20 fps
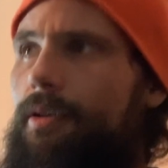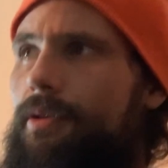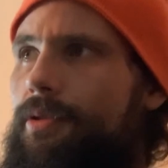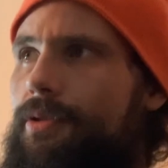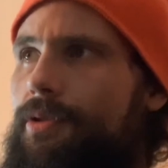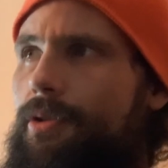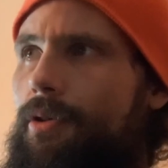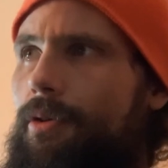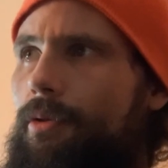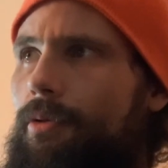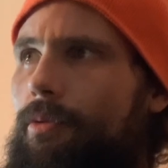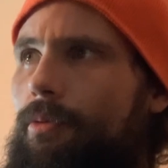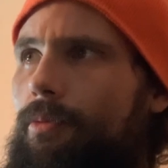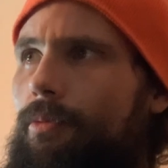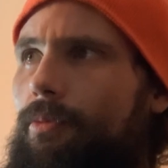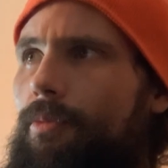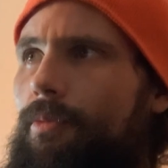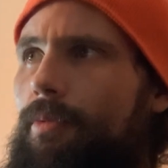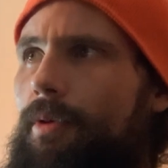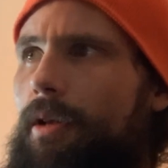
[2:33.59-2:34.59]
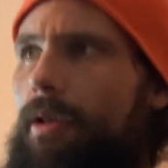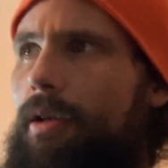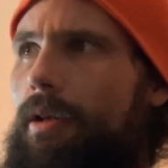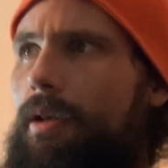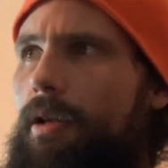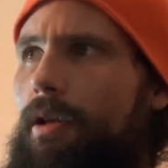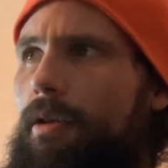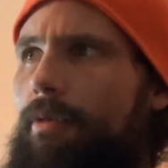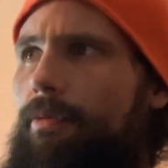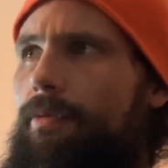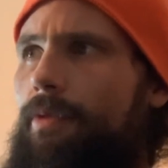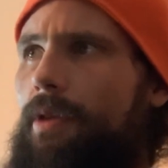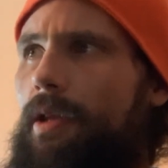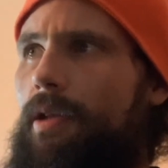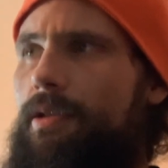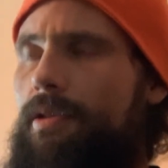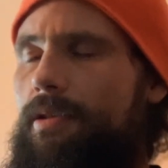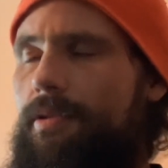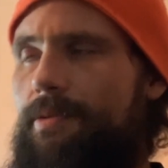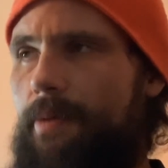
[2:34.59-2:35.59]
so if
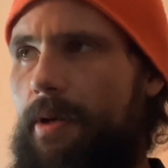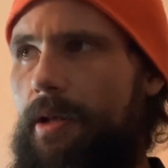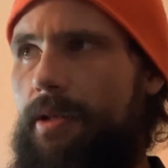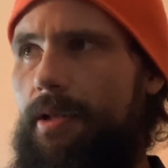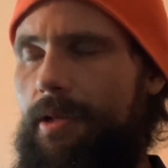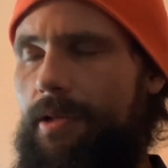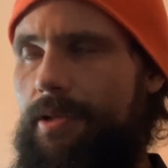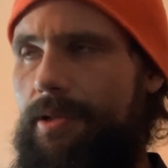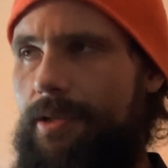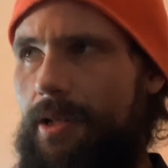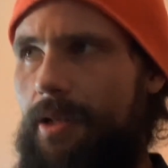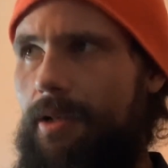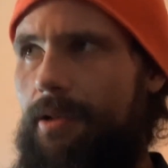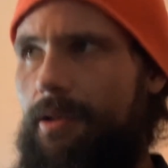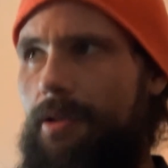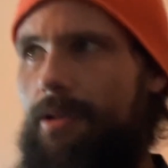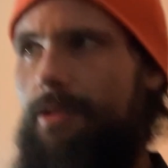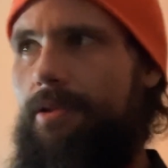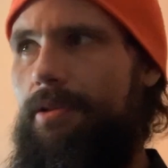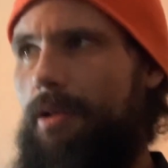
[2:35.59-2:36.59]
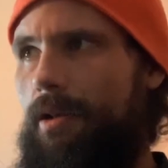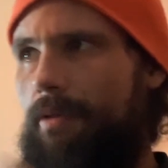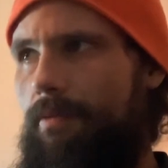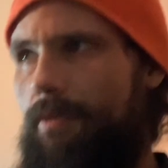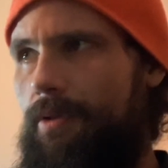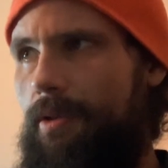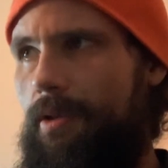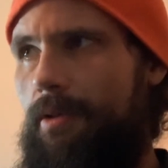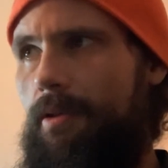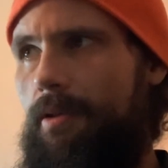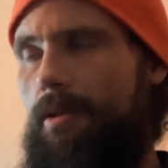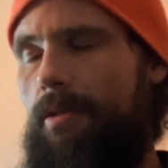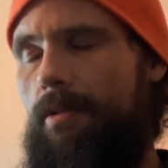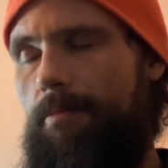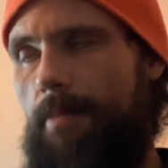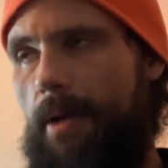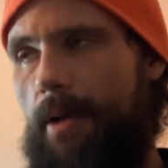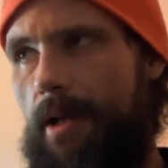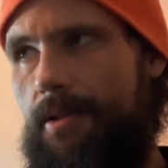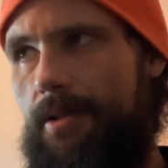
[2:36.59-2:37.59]
this is why like sickness everything you know
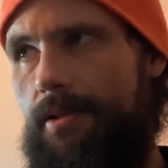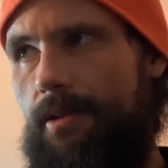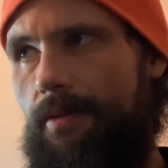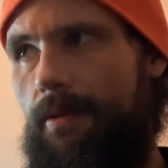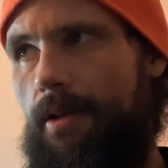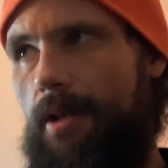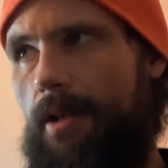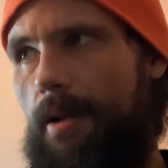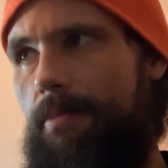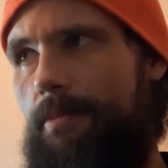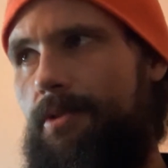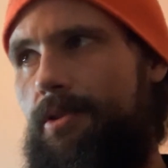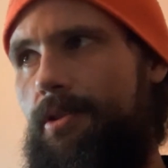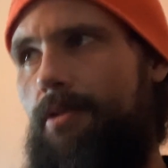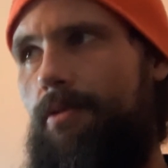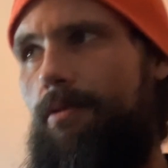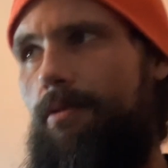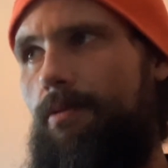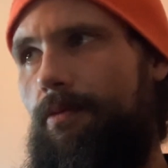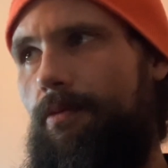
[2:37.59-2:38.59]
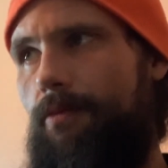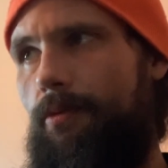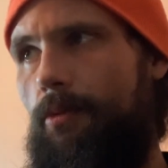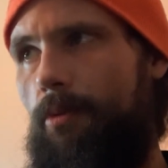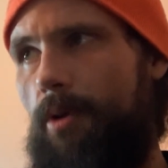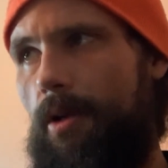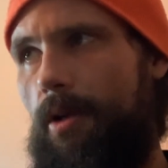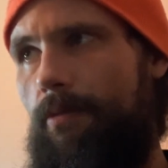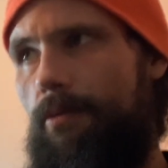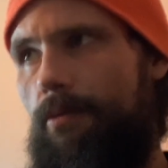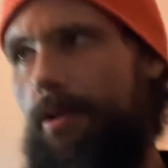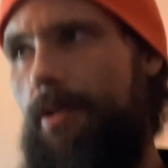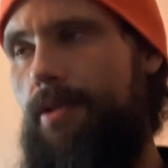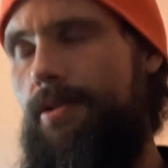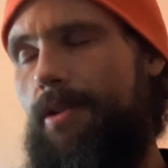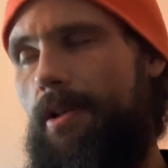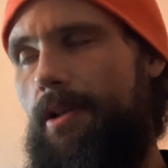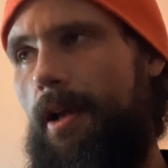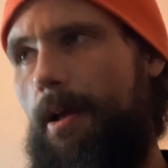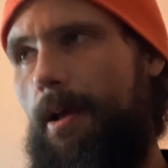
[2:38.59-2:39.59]
bad stuff that happens to you for whatever
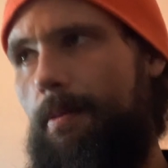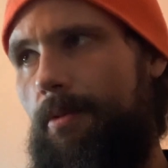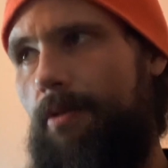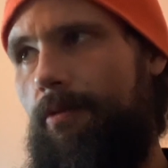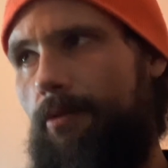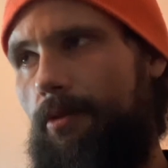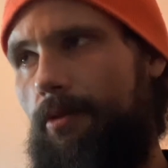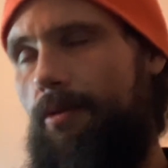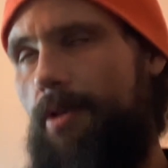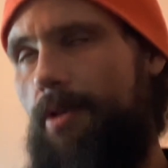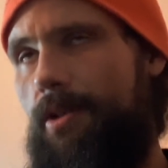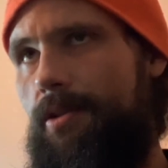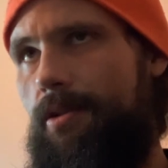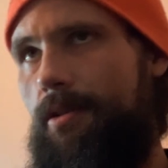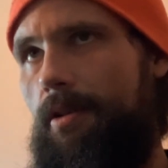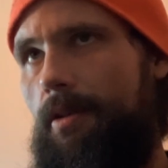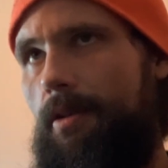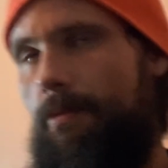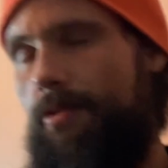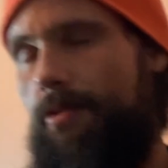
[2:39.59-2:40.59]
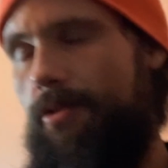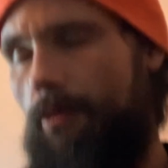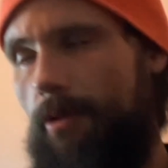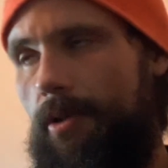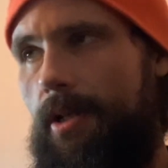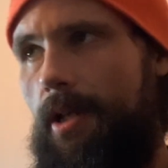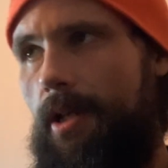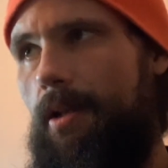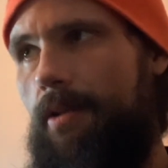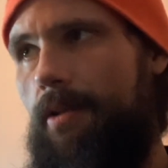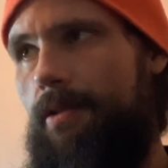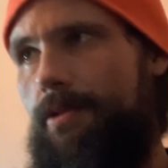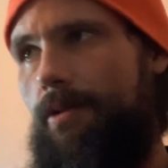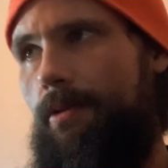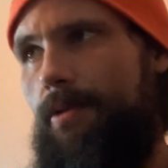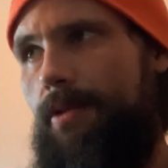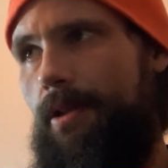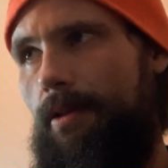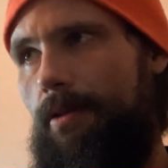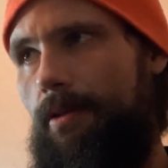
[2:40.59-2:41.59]
reason it happened for a reason and it was ordained so
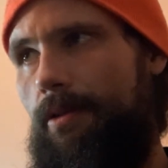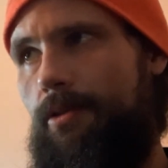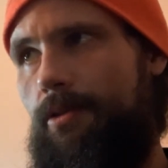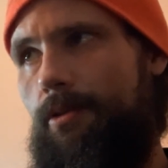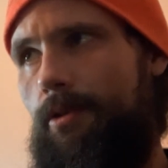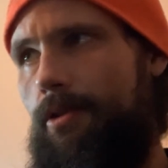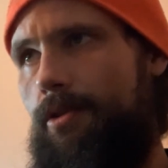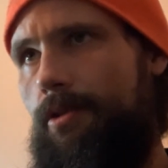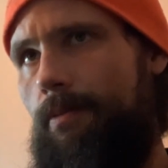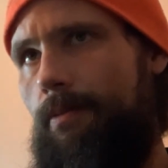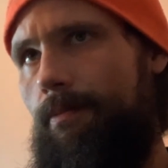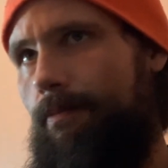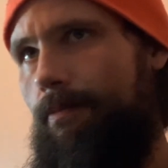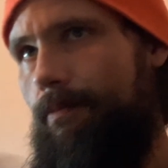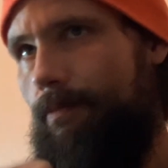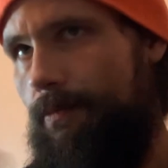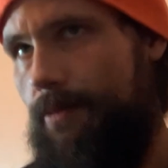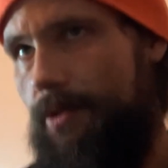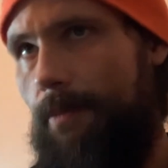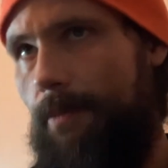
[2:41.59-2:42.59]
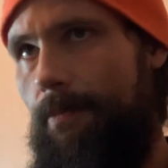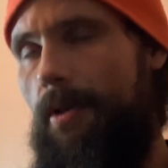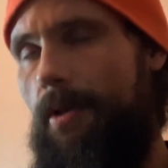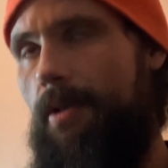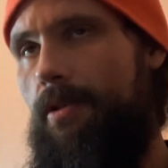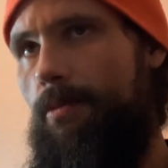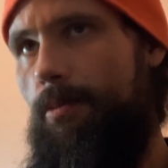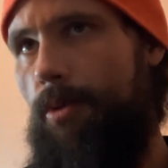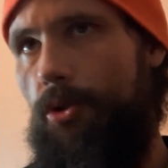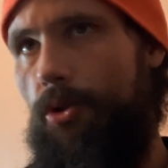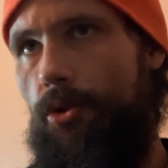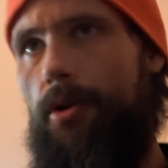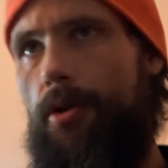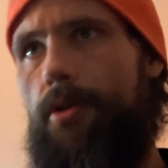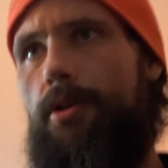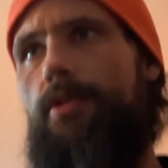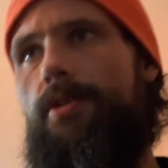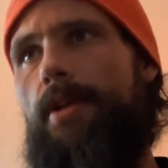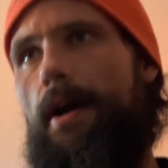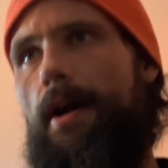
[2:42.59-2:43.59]
it's like there's a, there's a something to be
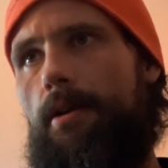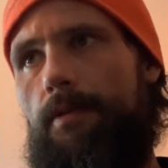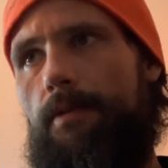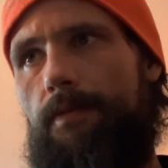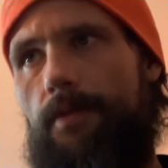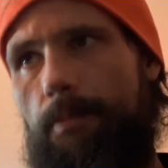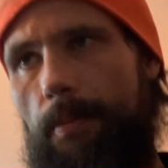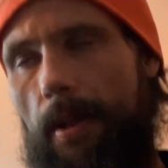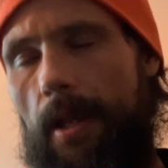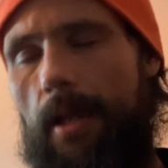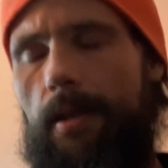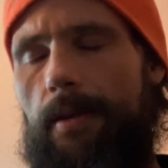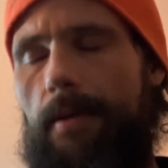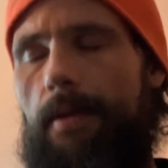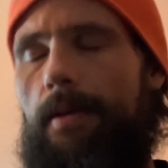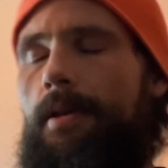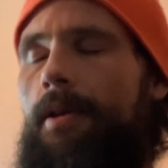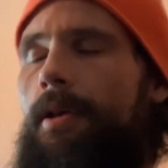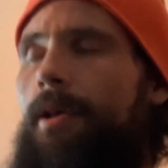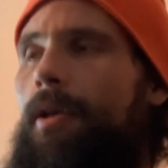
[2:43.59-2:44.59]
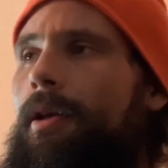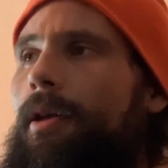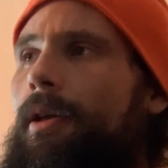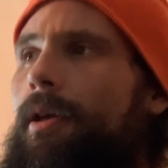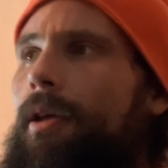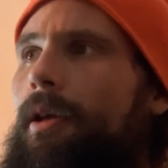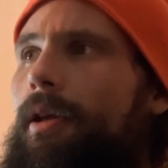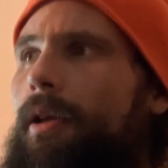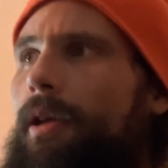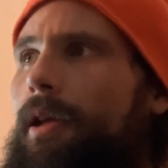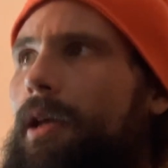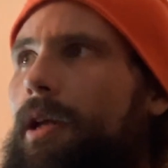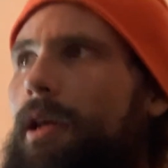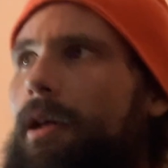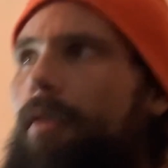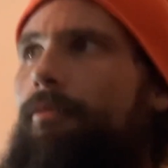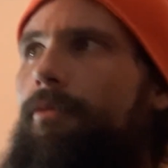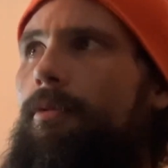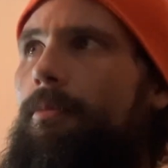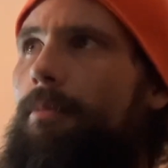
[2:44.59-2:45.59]
learned out of the pain
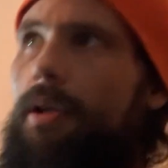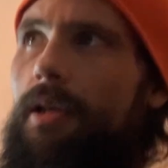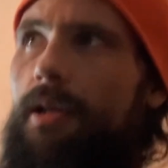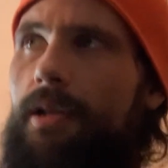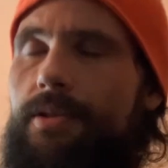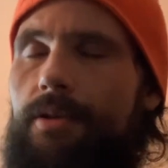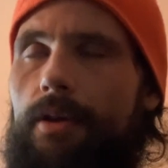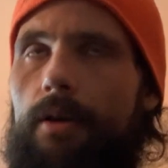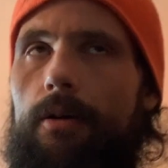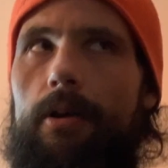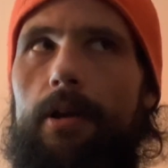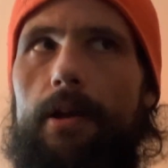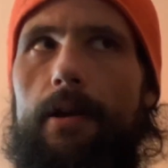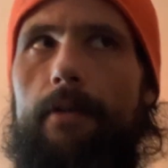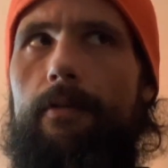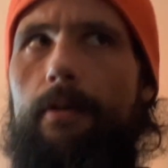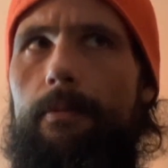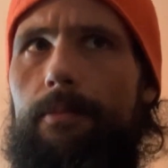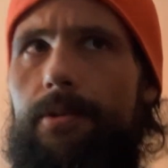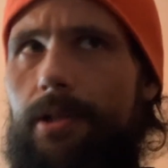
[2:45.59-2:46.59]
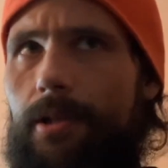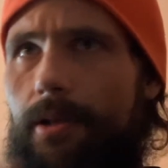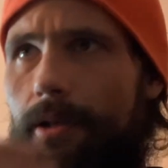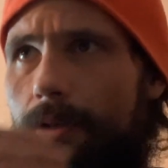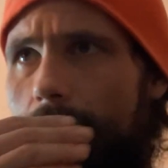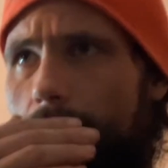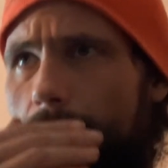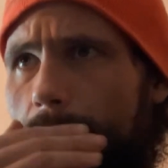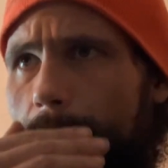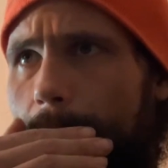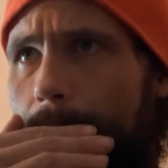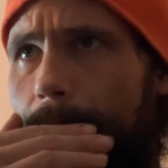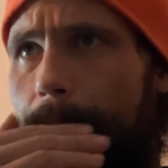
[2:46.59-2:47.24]
and for me it's like okay if i'm sitting here